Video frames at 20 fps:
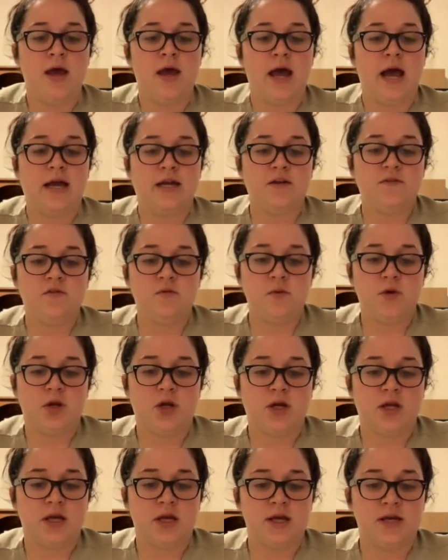Active
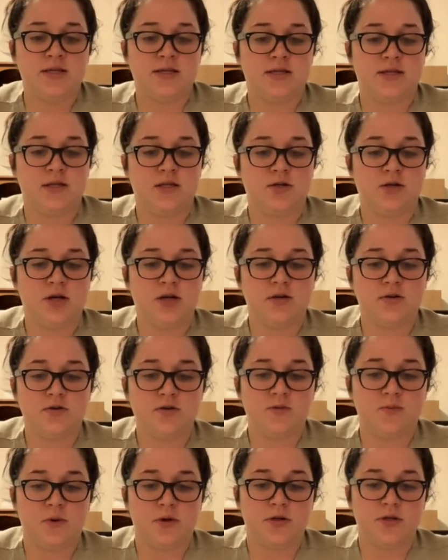immunity is the direct
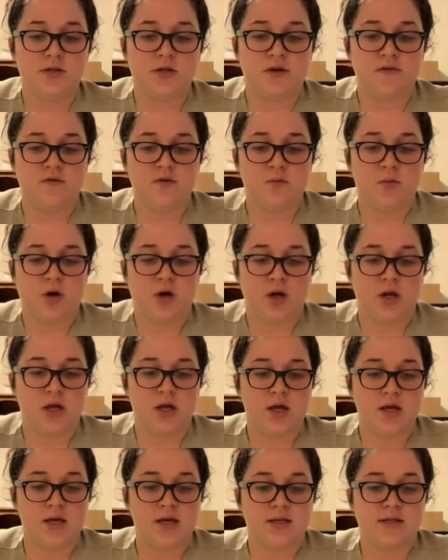response of your body
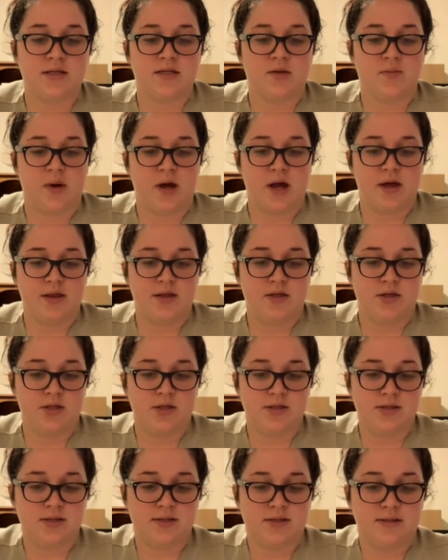against the
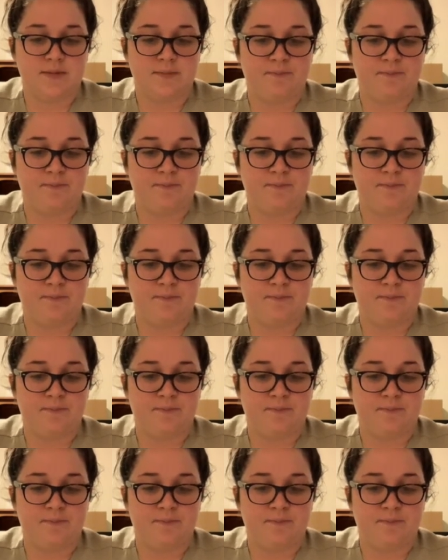pathogens.